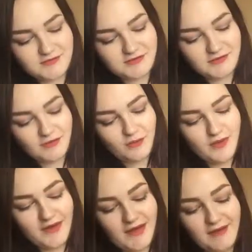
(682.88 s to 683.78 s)
doesn't
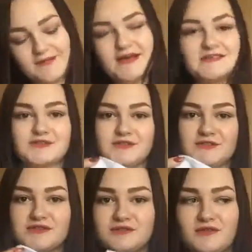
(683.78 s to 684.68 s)
quite have as
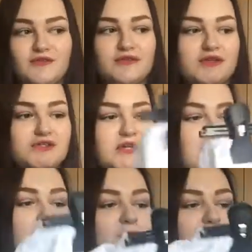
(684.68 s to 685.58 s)
good of a crotch,
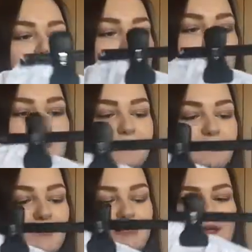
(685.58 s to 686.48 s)
but
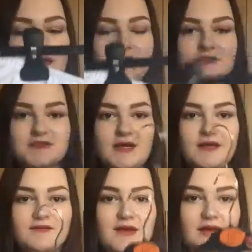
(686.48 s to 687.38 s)
yeah, it just kind
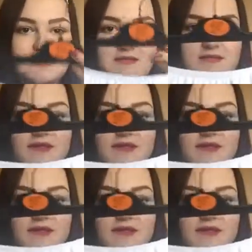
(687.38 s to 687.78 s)
of has,